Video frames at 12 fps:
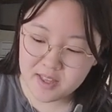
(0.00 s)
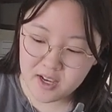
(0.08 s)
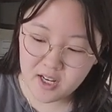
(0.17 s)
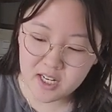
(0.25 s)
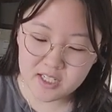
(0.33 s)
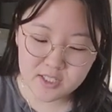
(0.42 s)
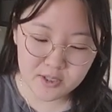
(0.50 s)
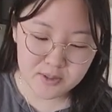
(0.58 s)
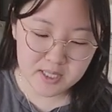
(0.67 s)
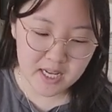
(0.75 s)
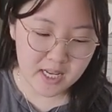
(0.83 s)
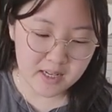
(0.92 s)
Thank God I didn't
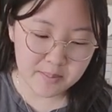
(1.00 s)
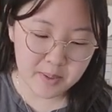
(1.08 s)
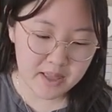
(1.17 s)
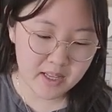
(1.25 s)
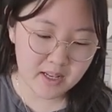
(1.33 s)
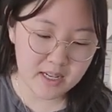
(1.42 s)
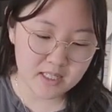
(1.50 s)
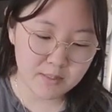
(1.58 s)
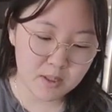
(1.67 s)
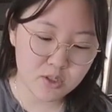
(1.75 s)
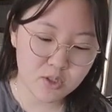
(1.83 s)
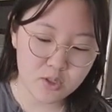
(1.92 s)
do 10, but I think next
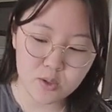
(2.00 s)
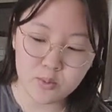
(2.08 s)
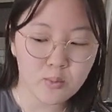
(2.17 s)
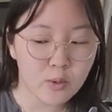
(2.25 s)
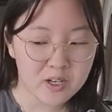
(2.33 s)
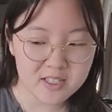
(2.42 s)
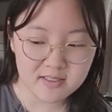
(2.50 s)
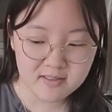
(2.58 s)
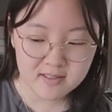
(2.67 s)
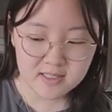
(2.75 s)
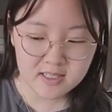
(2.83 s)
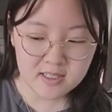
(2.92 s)
I'm gonna just do one